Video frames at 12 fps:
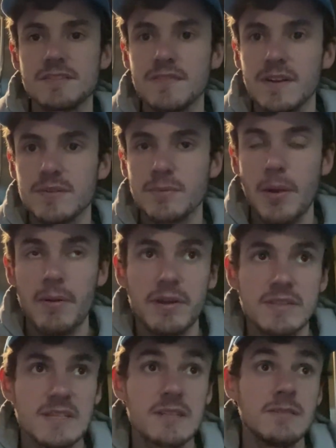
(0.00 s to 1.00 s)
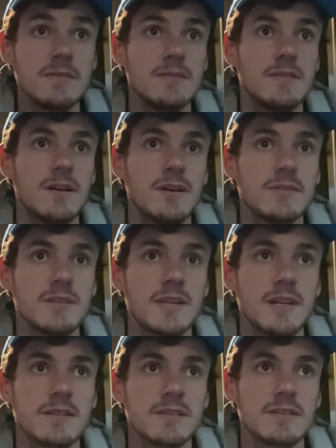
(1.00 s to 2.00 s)
finished my rescue. Only
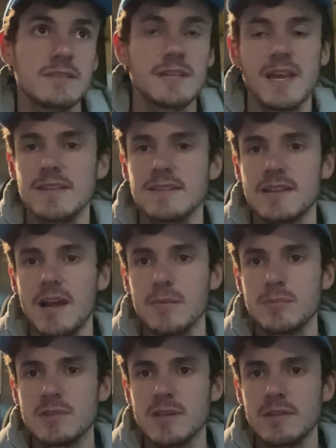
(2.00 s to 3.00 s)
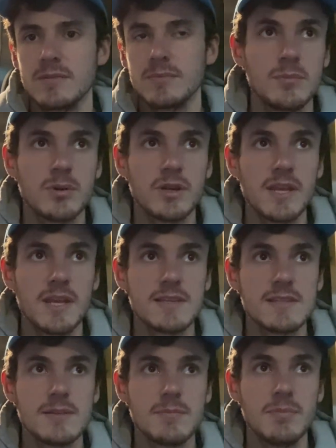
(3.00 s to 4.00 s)
another 10 stops, so pretty
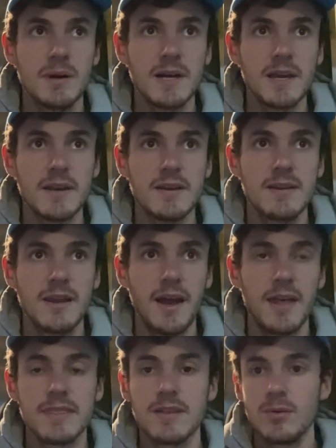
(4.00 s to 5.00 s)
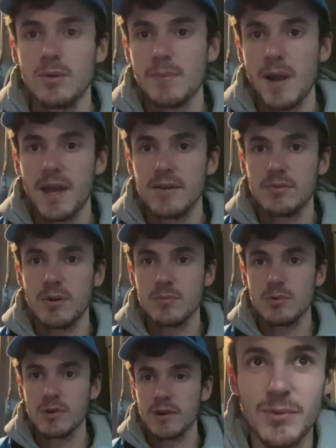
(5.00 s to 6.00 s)
easy, but I think we might have one
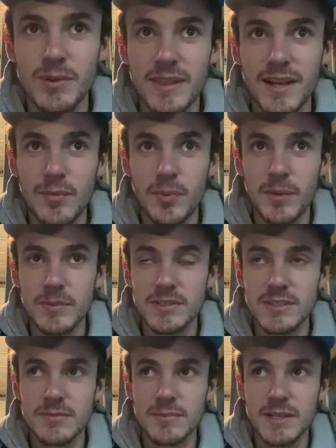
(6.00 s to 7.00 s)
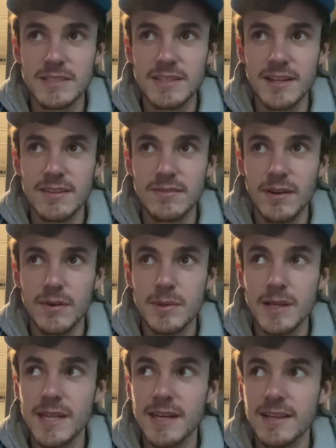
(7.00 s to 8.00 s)
more. One thing I probably should have mentioned at the very
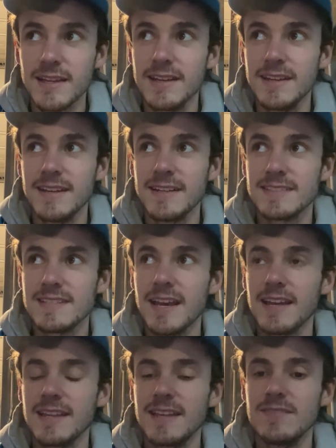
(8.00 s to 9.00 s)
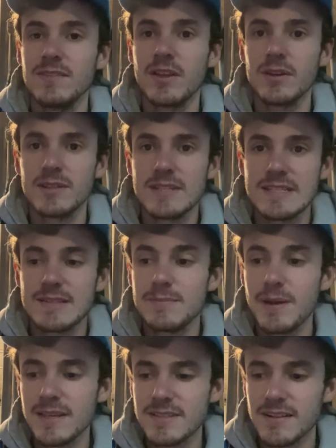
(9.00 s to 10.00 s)
beginning is that even though this is
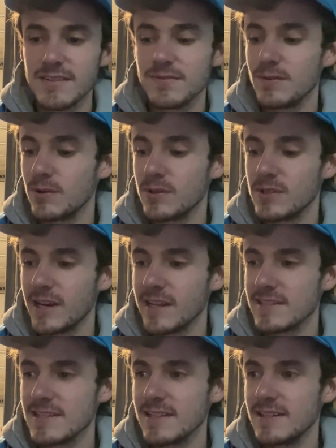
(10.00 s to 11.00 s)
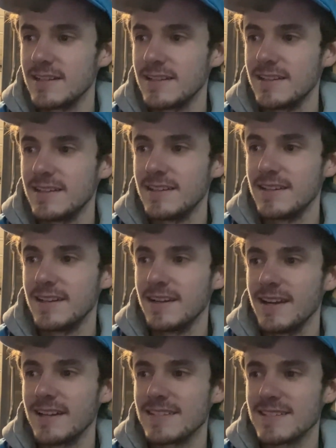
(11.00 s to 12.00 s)
based on a Ford Transit,
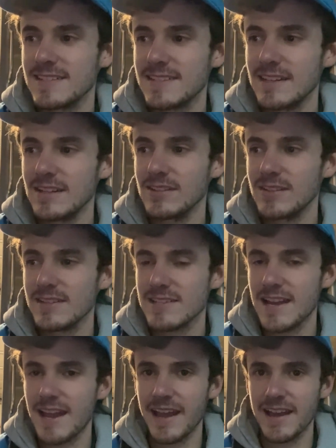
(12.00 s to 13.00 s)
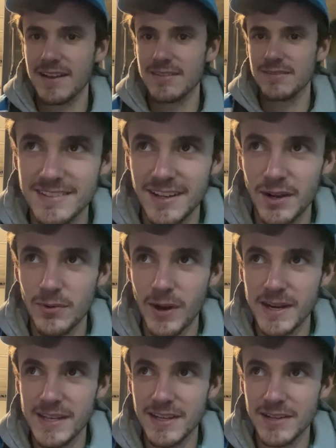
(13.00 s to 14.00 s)
it still doesn't have a
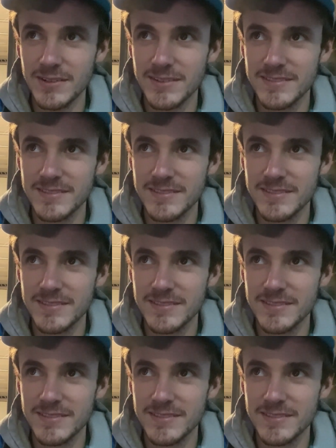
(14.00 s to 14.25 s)
radio.